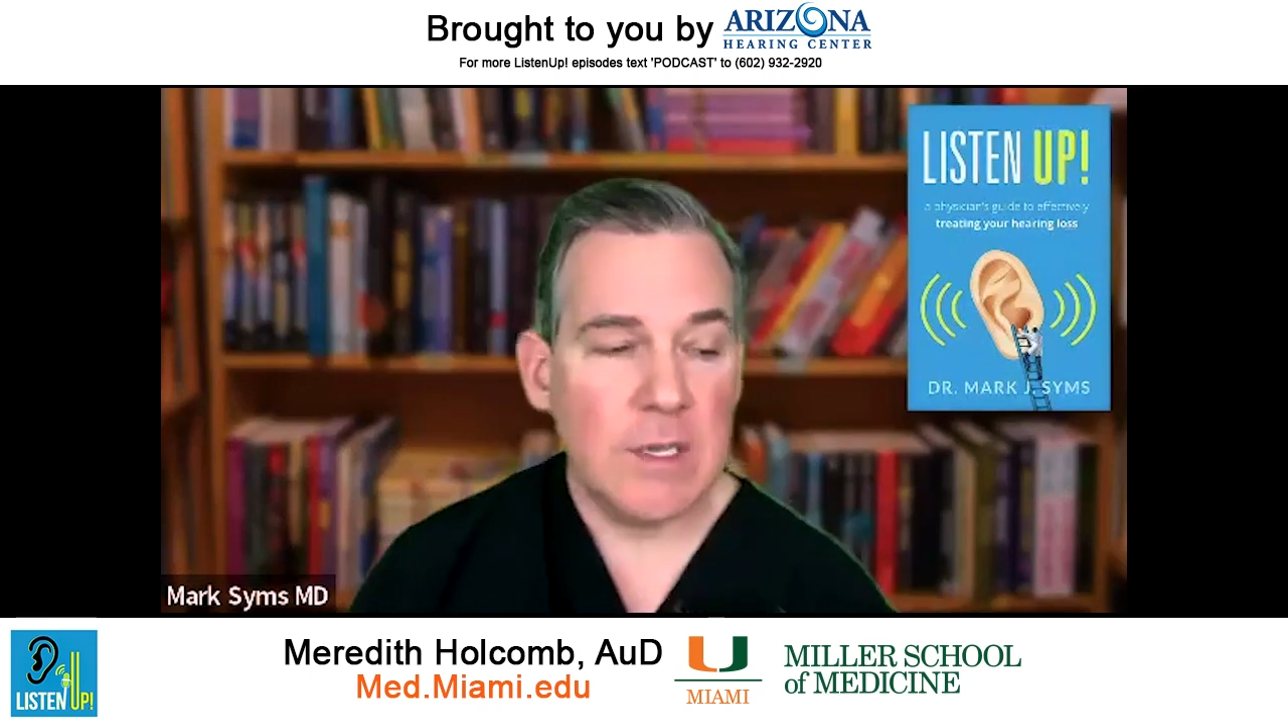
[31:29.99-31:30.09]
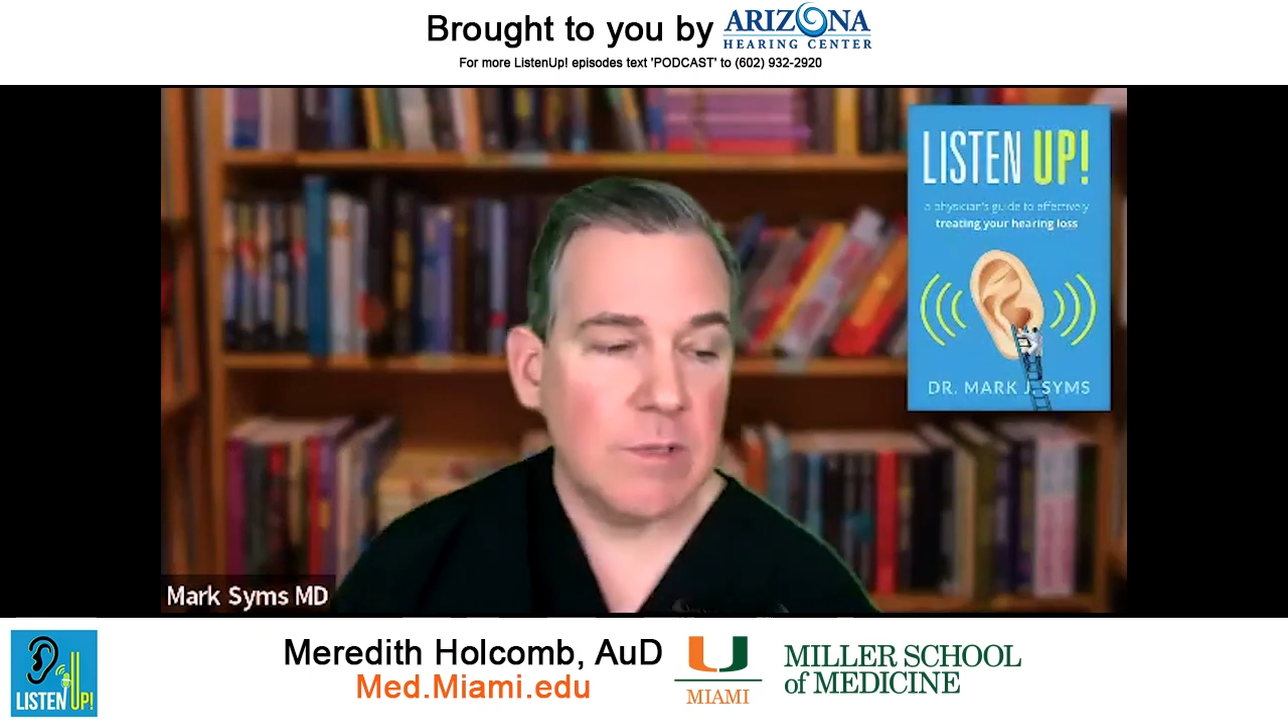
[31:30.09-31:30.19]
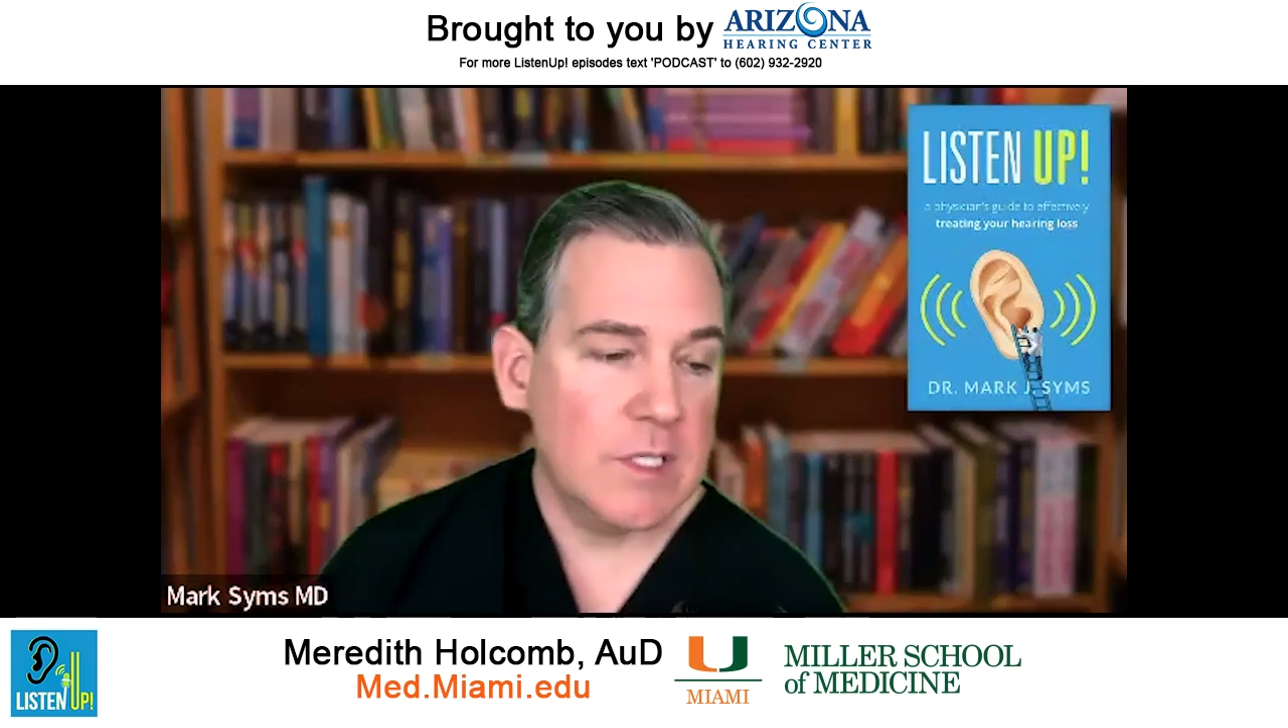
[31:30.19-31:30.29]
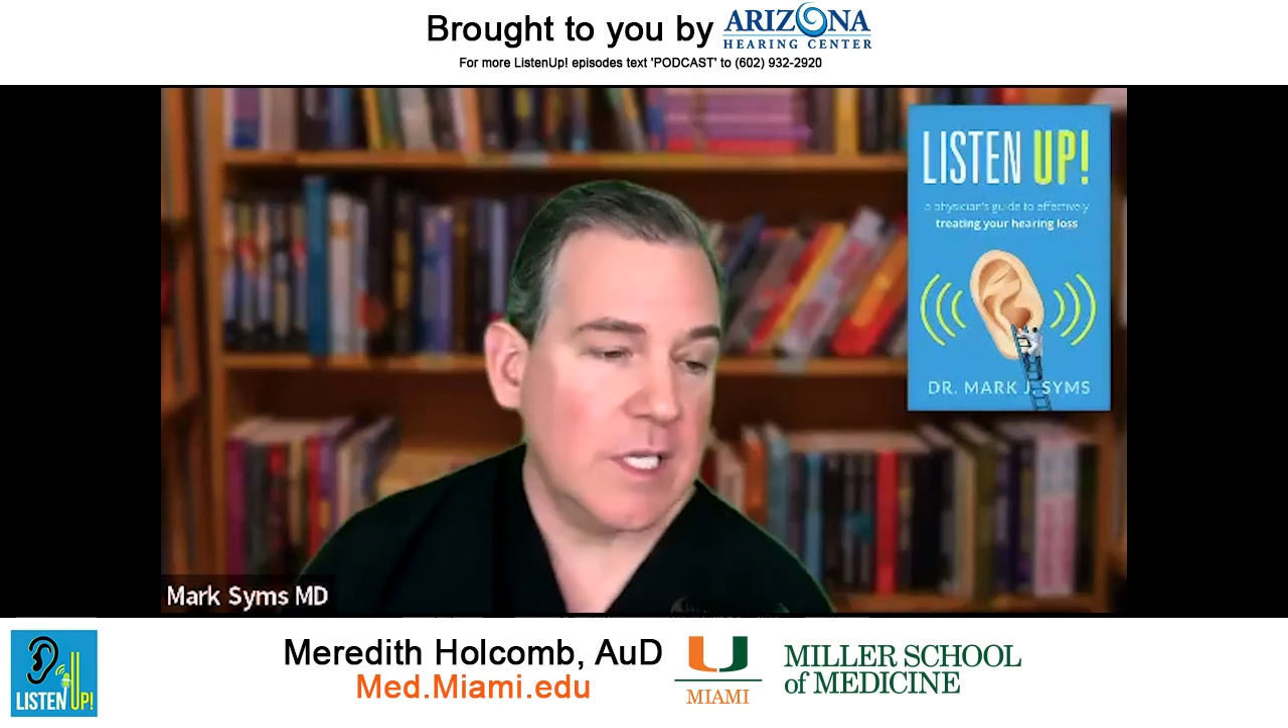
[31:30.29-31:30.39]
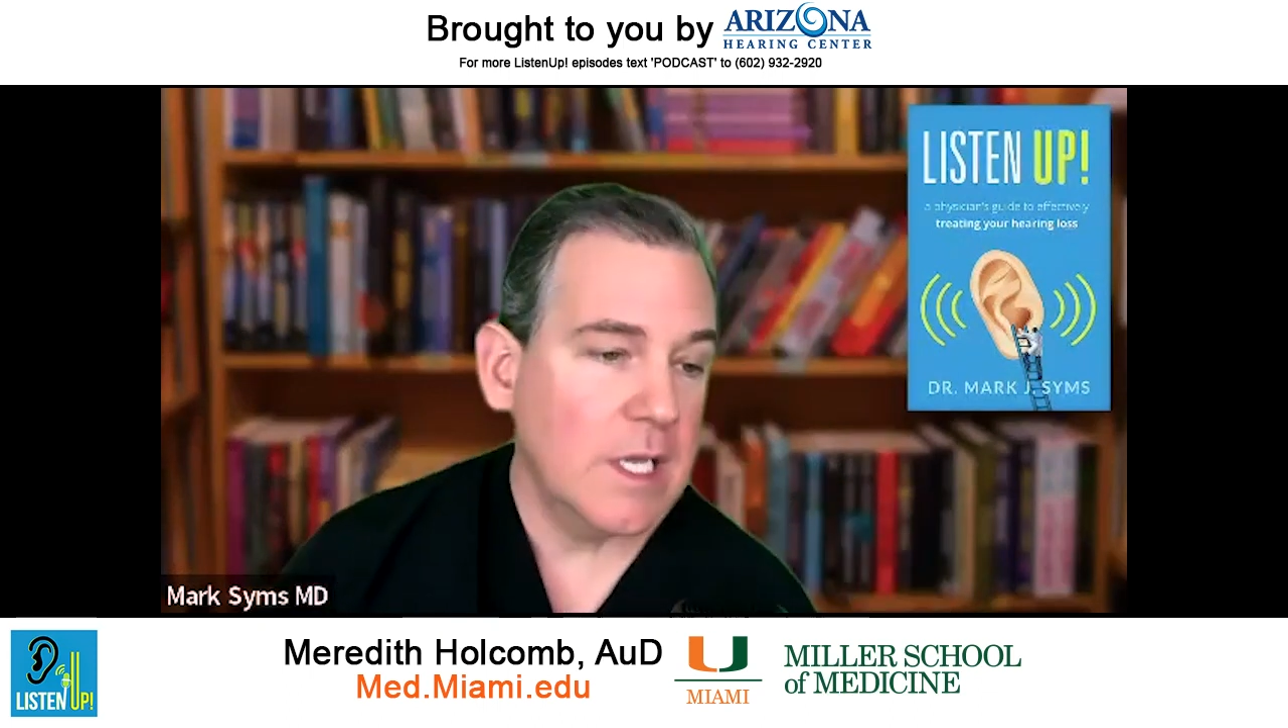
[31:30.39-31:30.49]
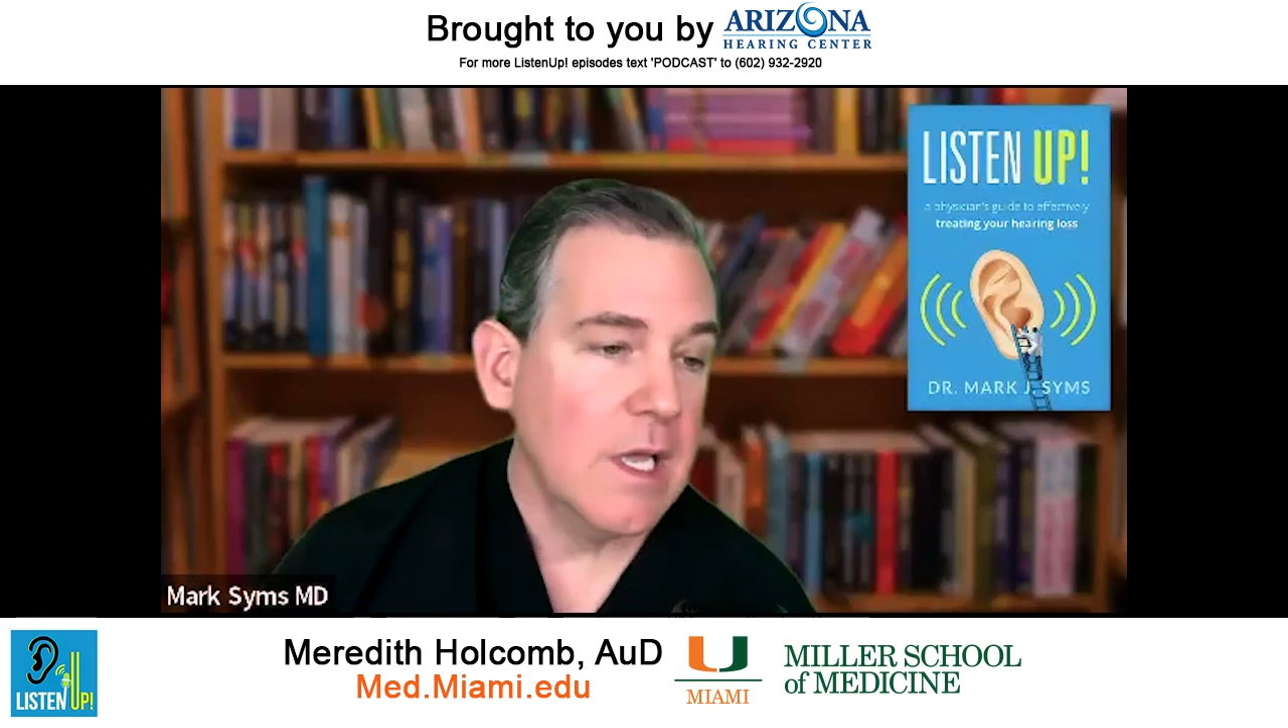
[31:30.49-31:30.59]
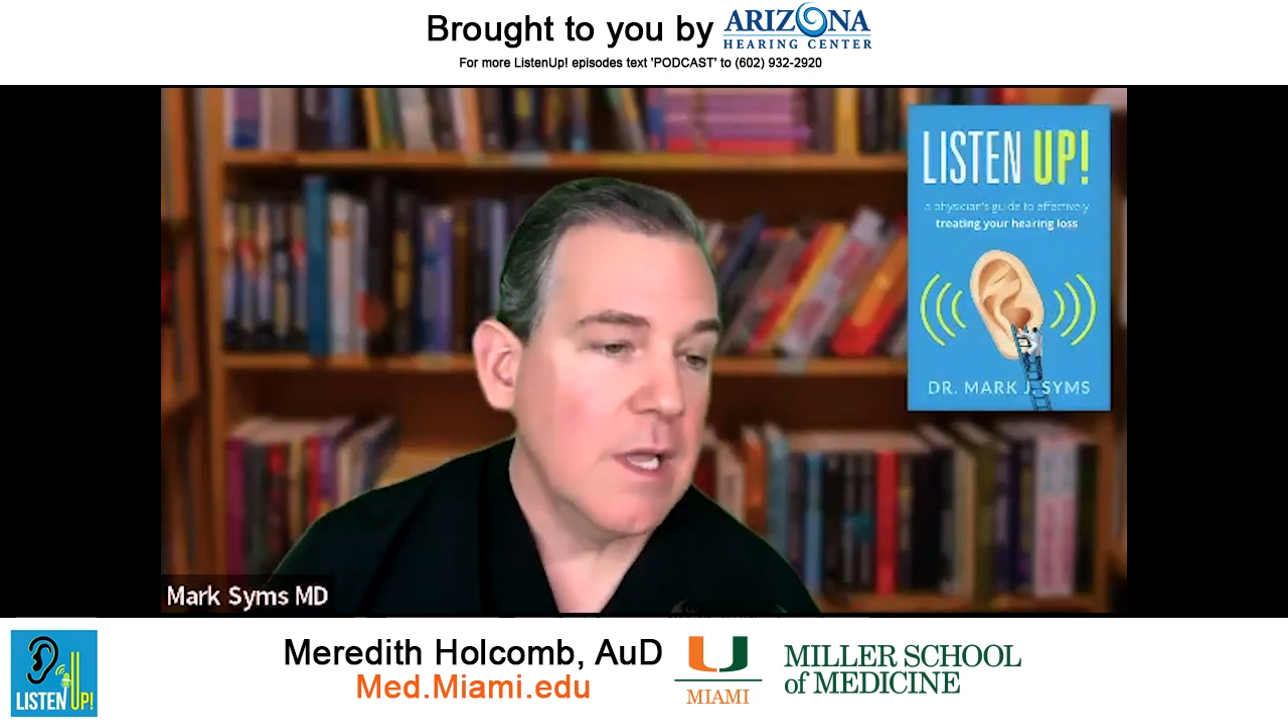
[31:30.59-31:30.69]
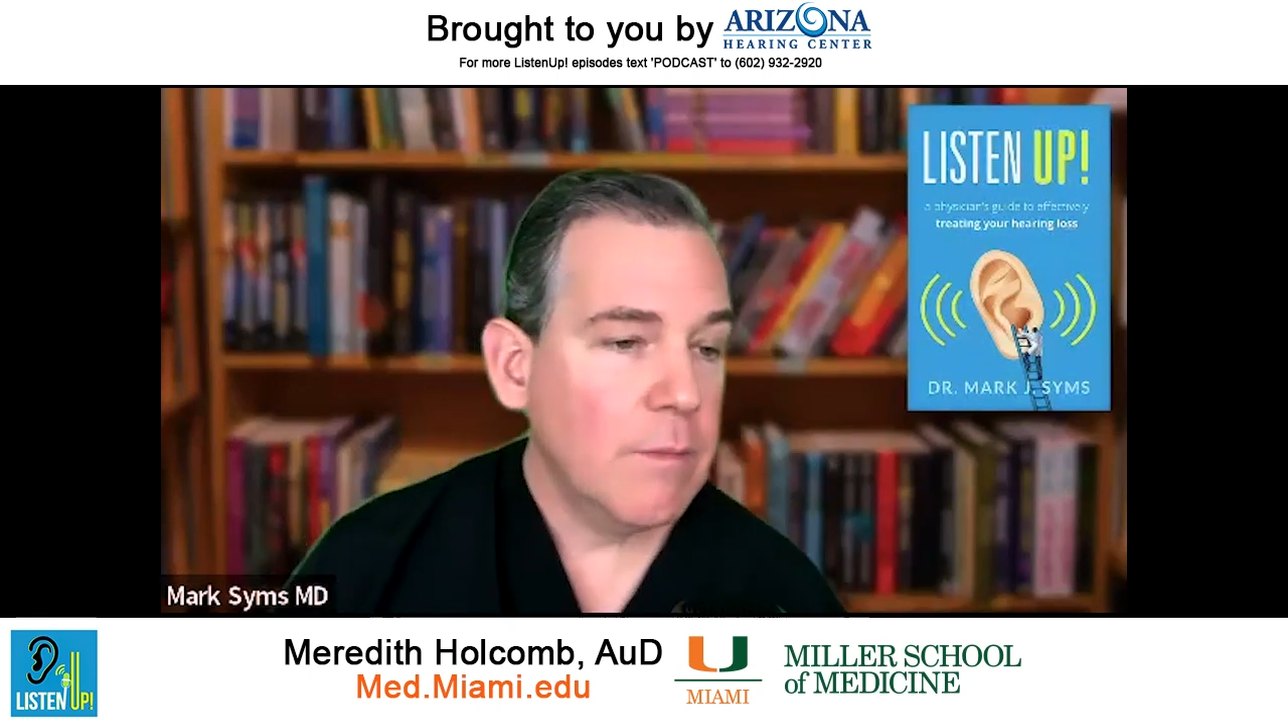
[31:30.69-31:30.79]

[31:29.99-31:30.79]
I would say